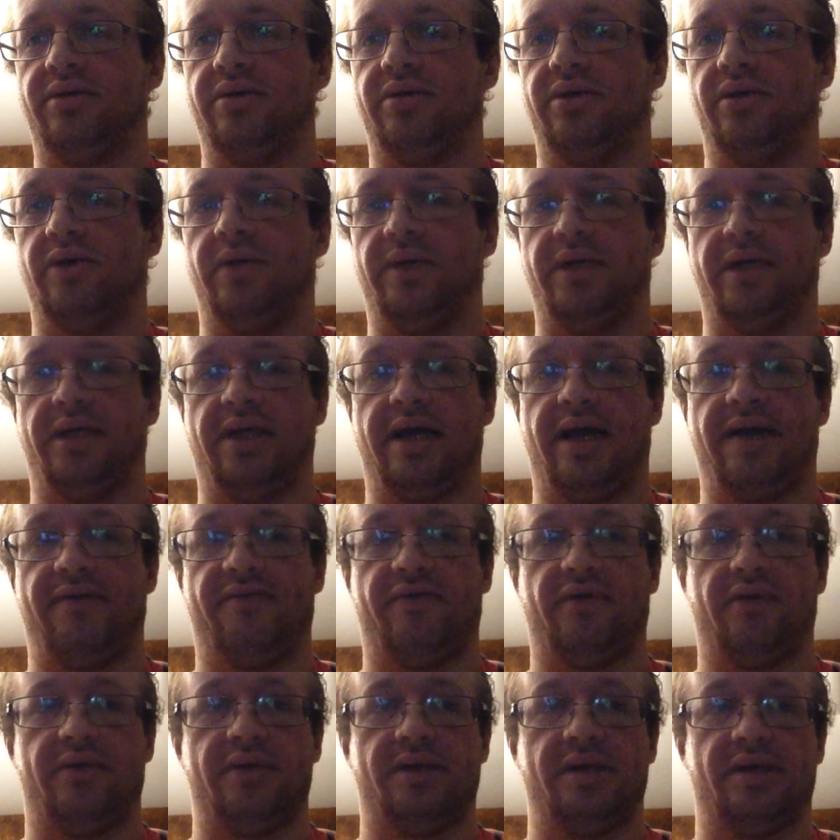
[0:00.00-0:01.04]
go into that
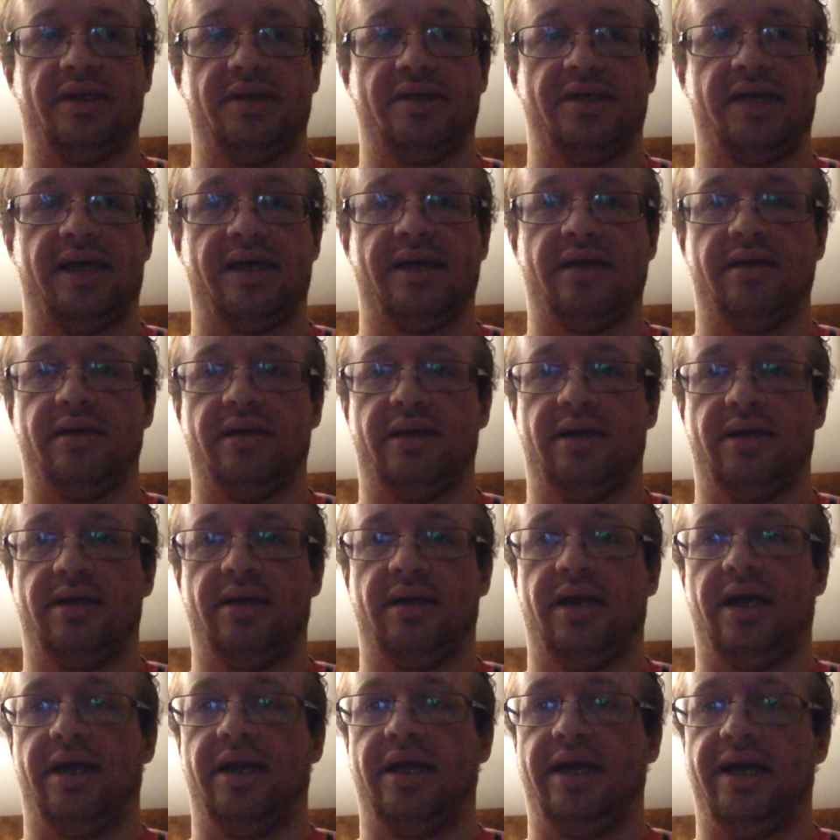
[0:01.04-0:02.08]
for a second,
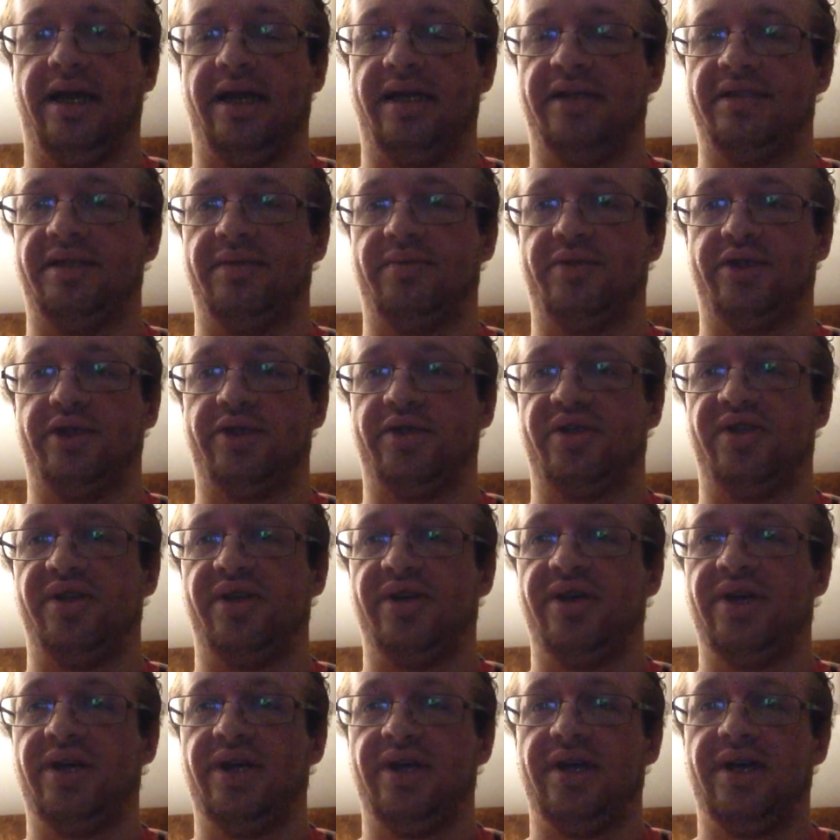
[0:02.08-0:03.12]
and he ends
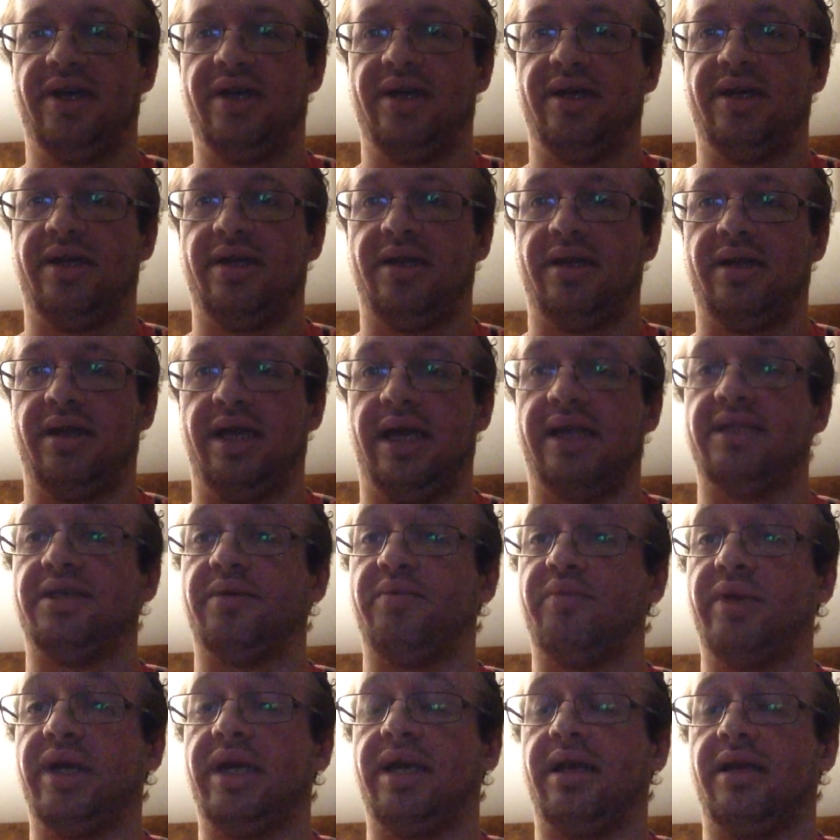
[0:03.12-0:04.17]

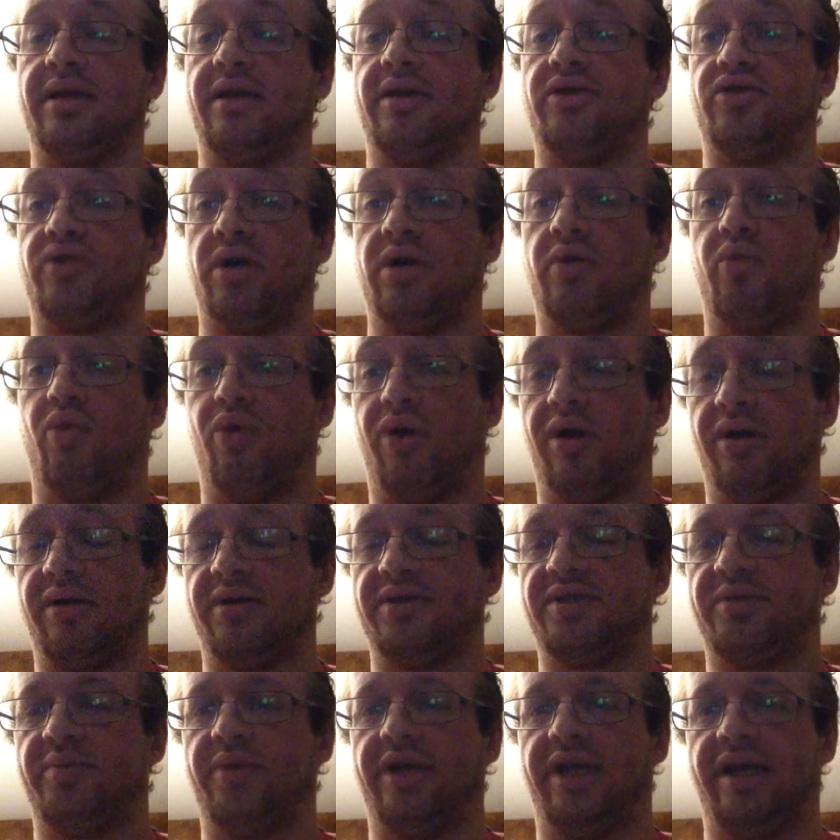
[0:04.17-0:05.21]
up being, the drug
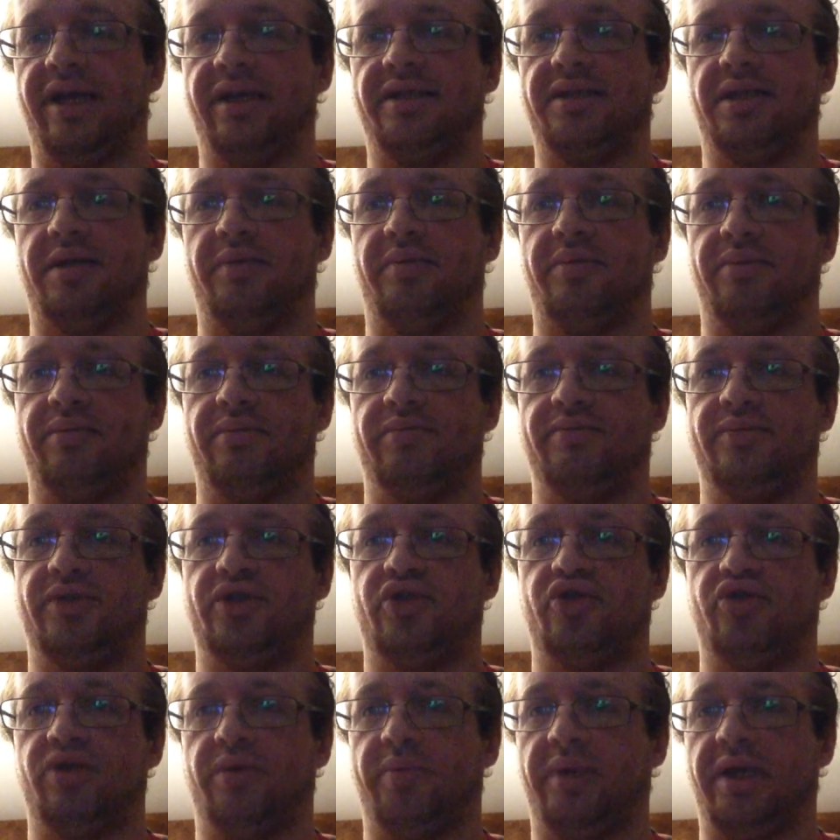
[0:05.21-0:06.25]
works, but he ends up
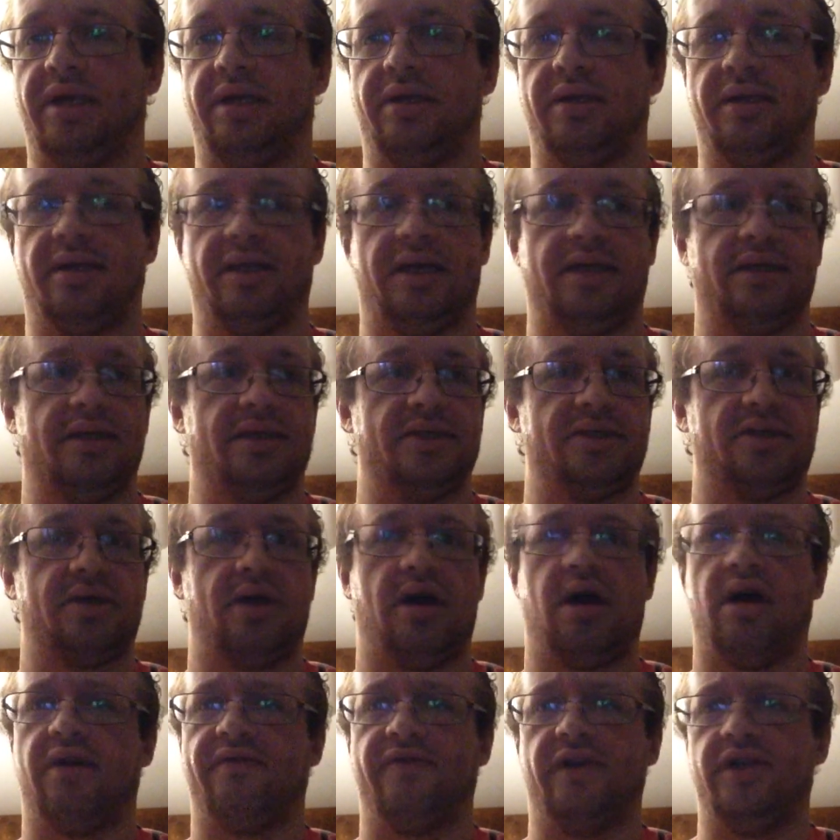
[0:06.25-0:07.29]
stripping in like this
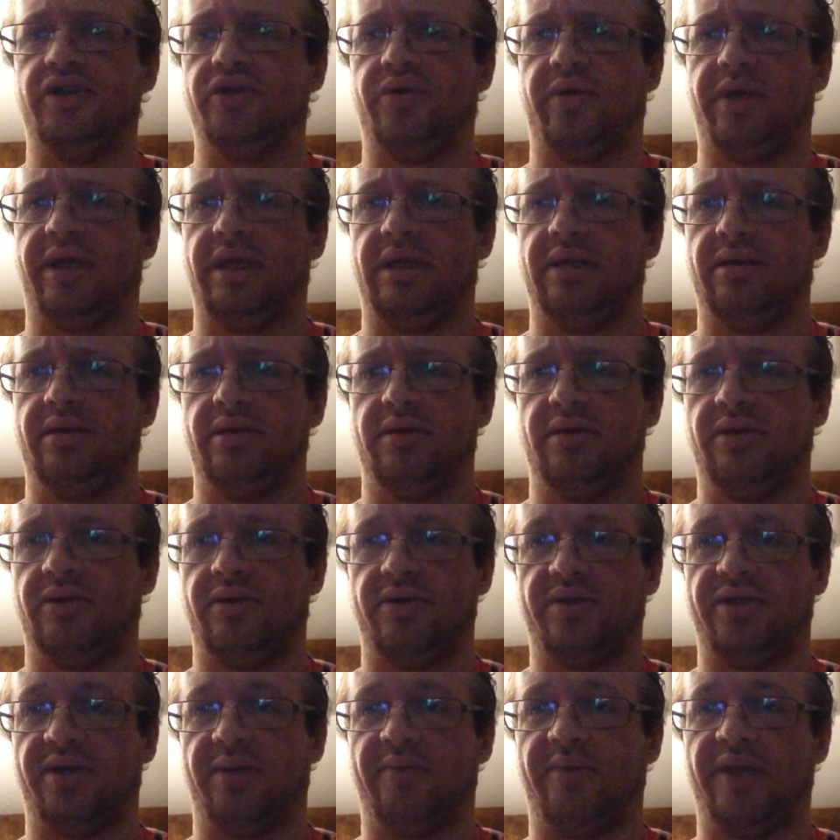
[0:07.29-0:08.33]
coffee joint or
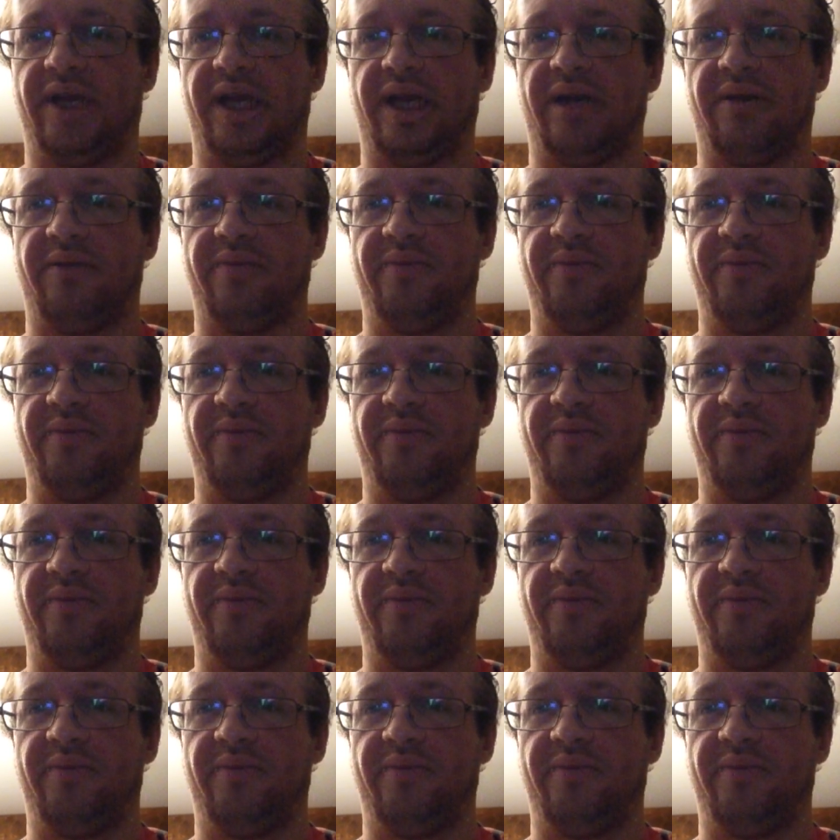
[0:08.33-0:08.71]
something.